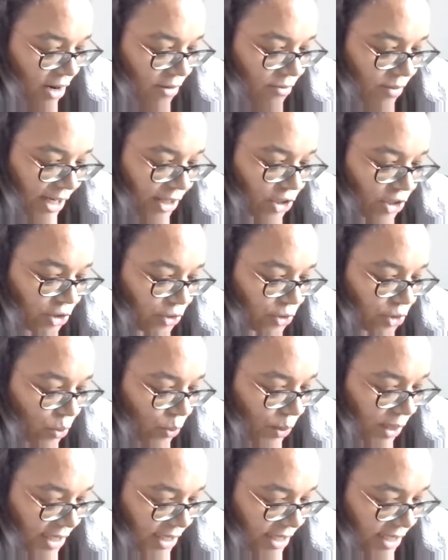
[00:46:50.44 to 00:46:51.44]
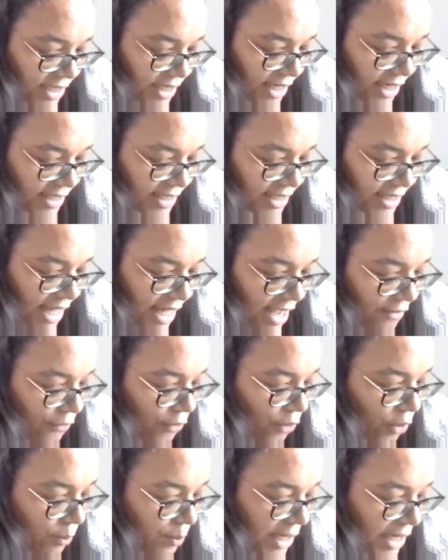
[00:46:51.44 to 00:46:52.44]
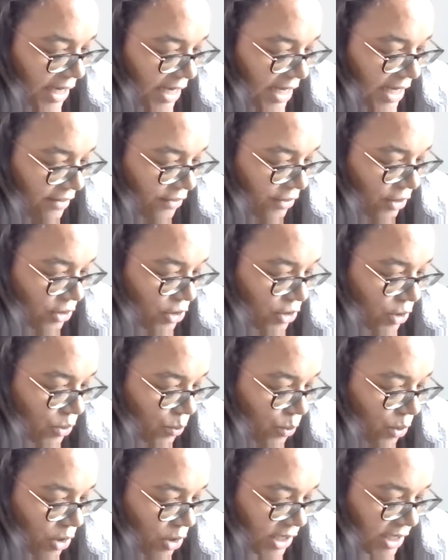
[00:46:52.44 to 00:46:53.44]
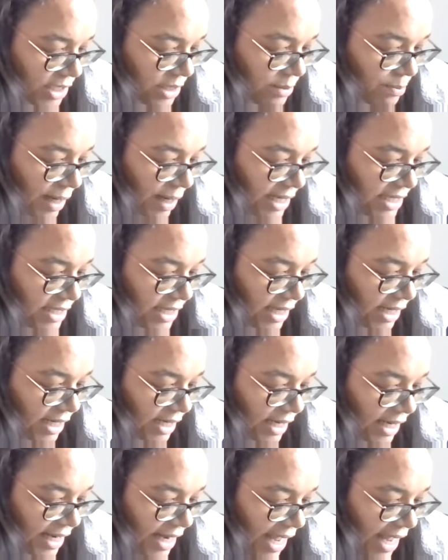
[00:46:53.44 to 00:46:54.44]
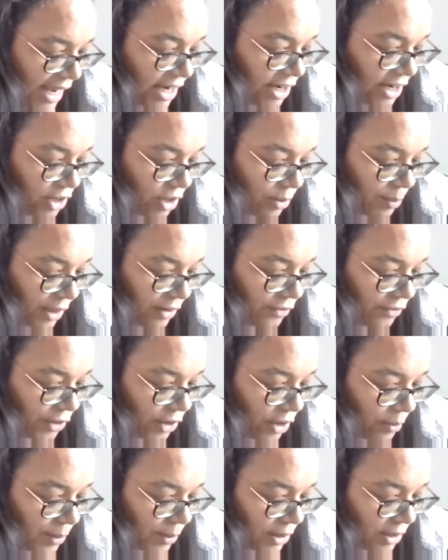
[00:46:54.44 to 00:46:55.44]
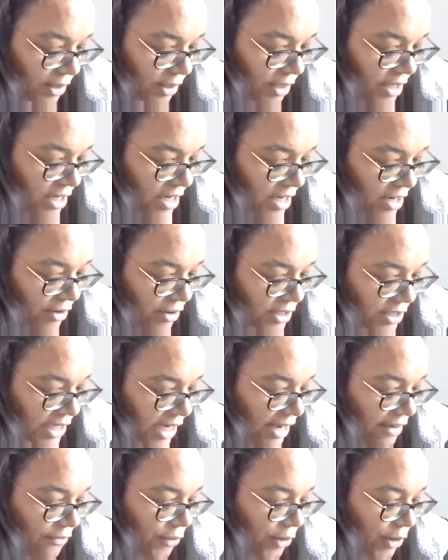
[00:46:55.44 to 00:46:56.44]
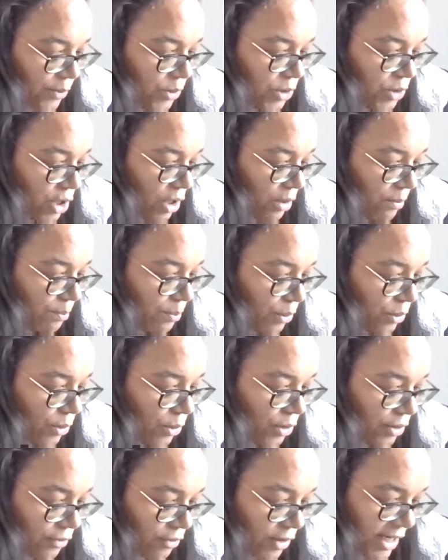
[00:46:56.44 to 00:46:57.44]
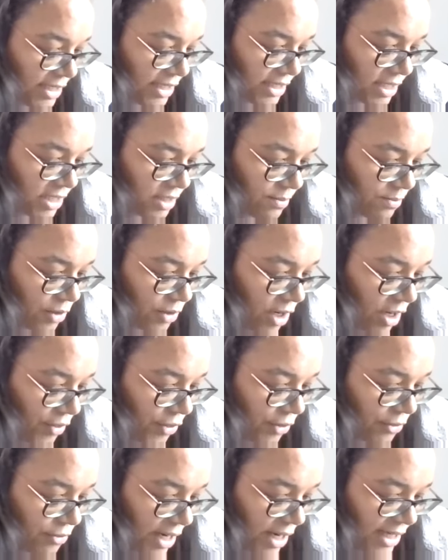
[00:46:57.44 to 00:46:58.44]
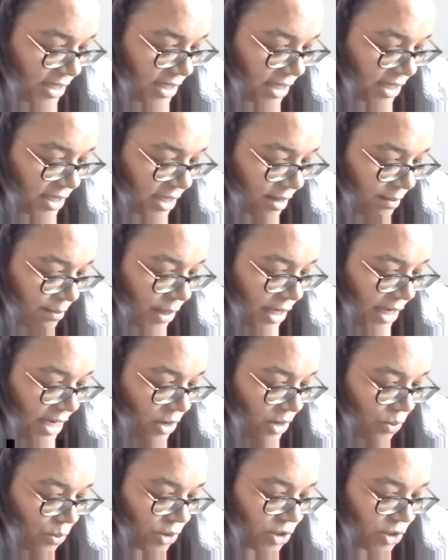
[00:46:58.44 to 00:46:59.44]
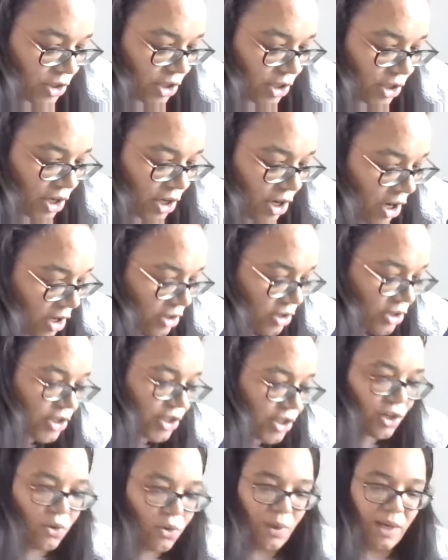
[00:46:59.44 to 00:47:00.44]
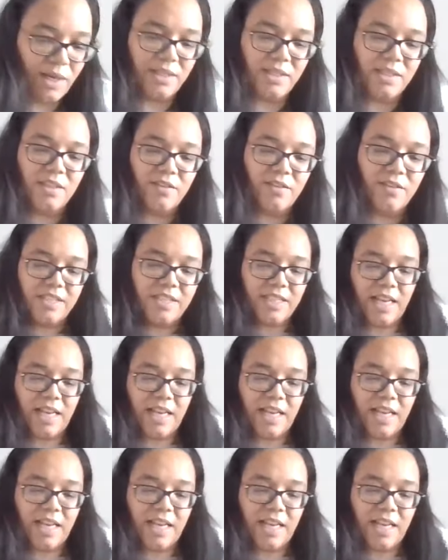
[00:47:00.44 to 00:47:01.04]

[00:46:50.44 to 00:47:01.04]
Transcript: A racial twist has therefore been given to what is basically an economic phenomenon. Slavery was not born of racism, rather racism was the consequence of